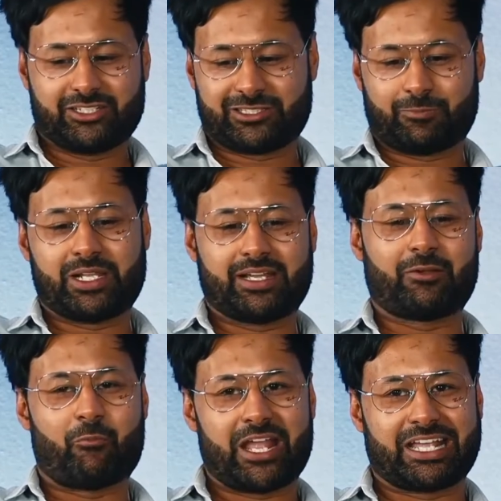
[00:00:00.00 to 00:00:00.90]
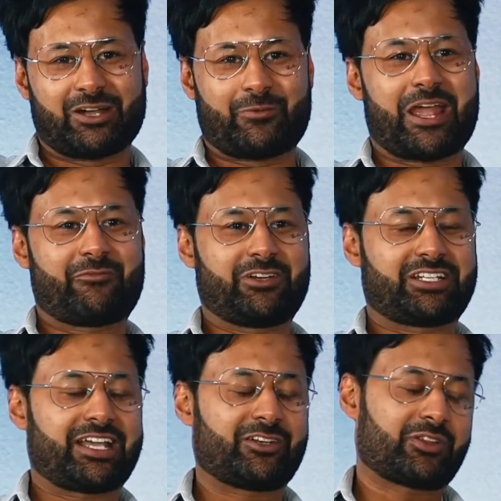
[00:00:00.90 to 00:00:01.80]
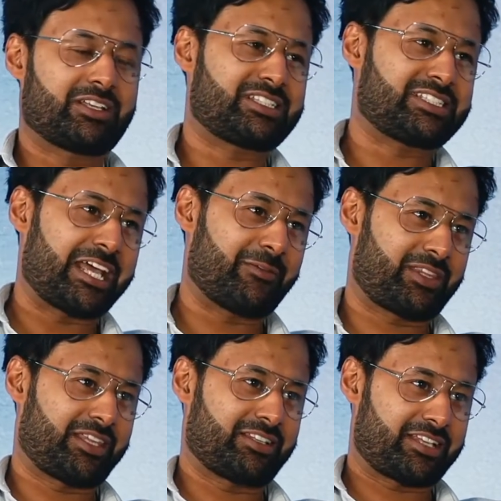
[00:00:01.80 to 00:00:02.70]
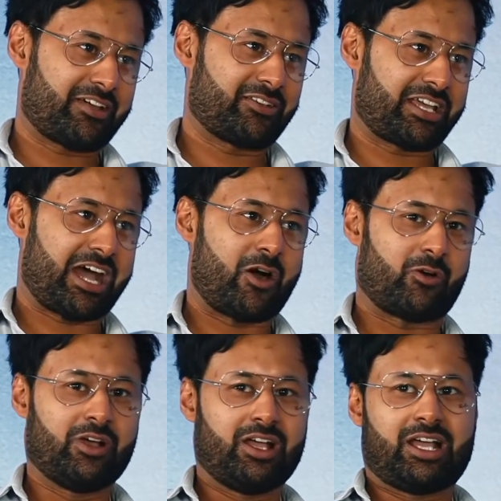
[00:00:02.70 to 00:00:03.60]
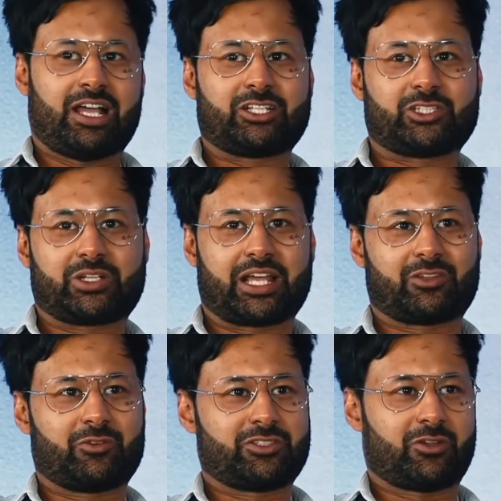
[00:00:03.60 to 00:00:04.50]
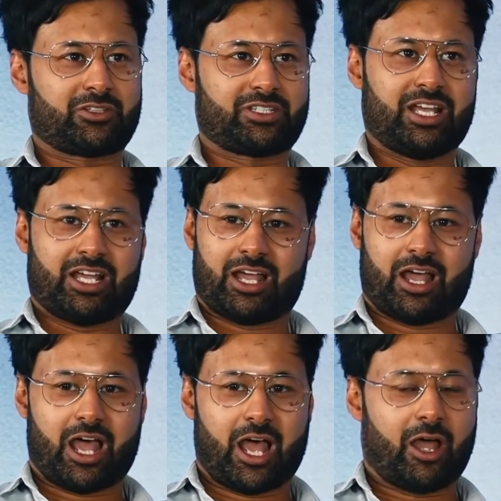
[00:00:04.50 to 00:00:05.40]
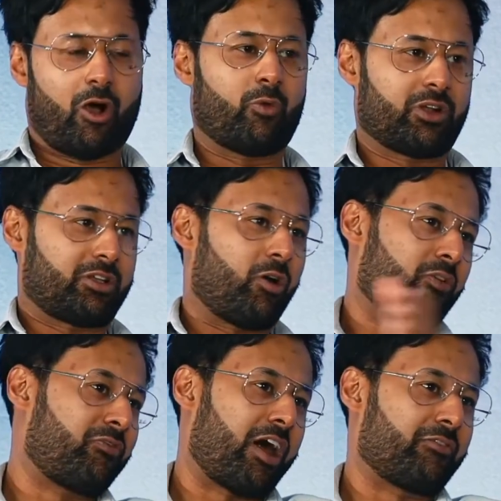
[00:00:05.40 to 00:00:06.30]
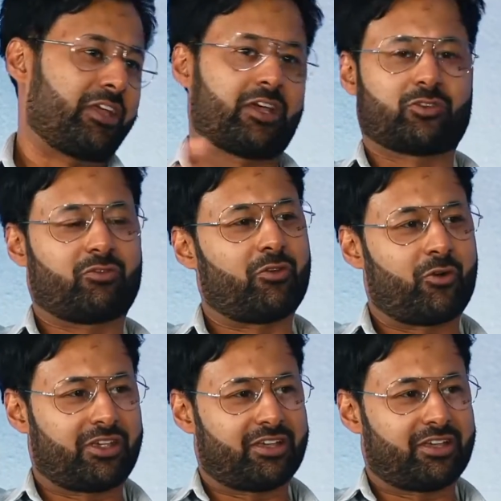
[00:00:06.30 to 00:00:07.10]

Discipline, waking up every day and doing the same thing day in, day out to get the results over 5 years or 4